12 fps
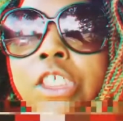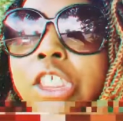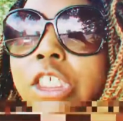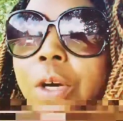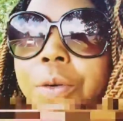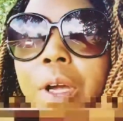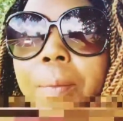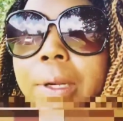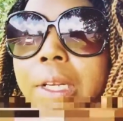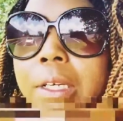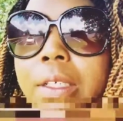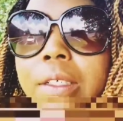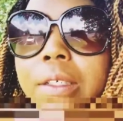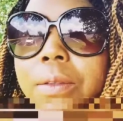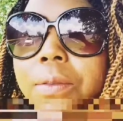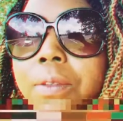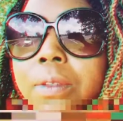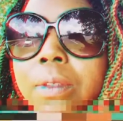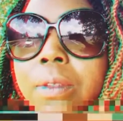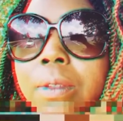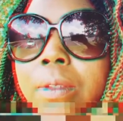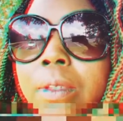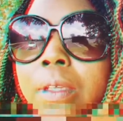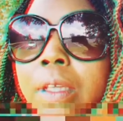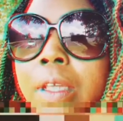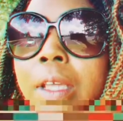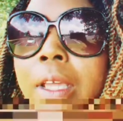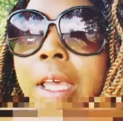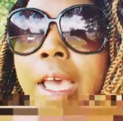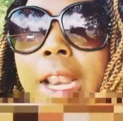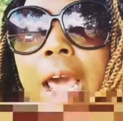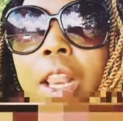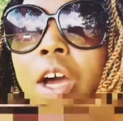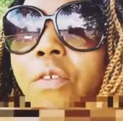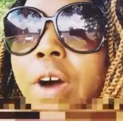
she showed number love, and I